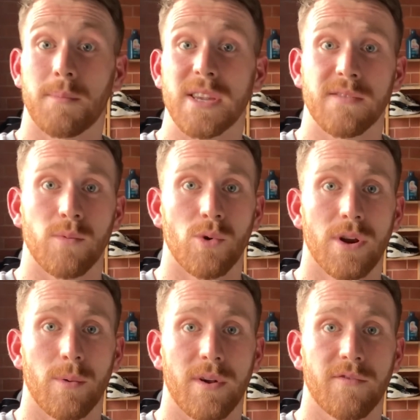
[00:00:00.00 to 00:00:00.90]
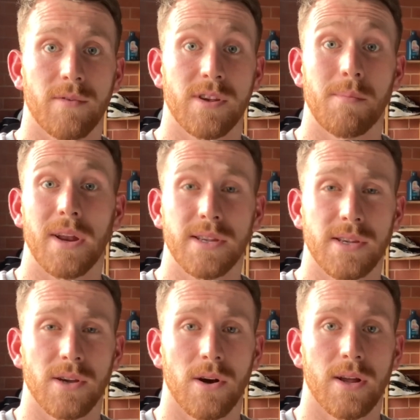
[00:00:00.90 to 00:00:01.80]
piece of wood I went to Bunnings
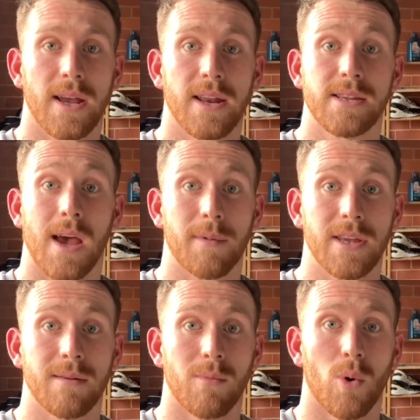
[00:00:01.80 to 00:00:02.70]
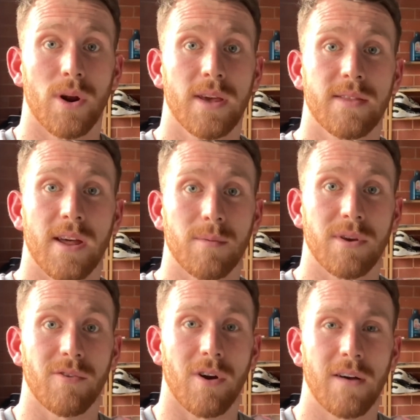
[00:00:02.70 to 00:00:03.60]
and got. It is coming in the morning. That'll
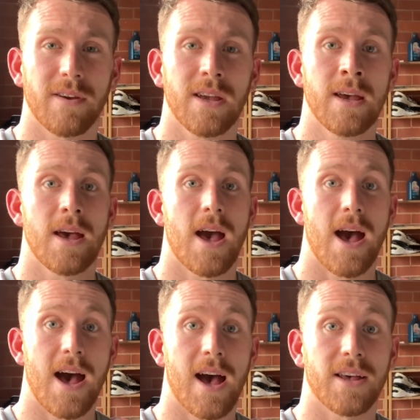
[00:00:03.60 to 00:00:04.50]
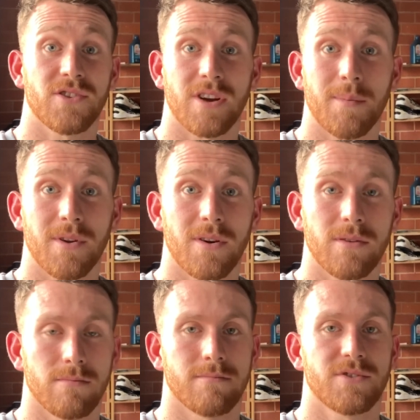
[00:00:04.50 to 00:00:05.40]
be arriving. Strap it
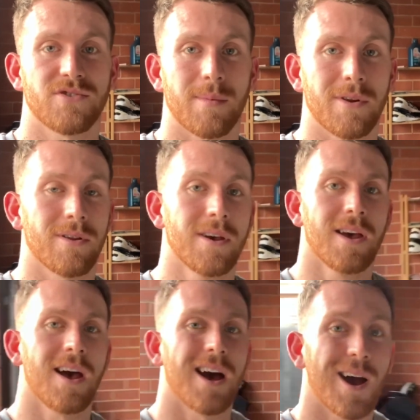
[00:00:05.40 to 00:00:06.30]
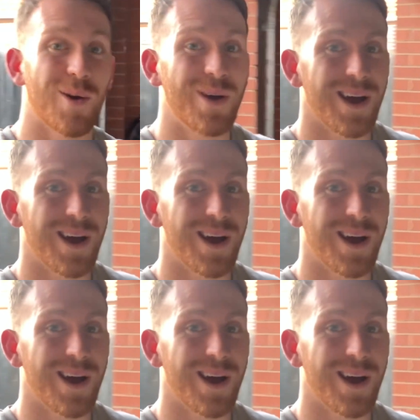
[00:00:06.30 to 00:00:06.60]
on. I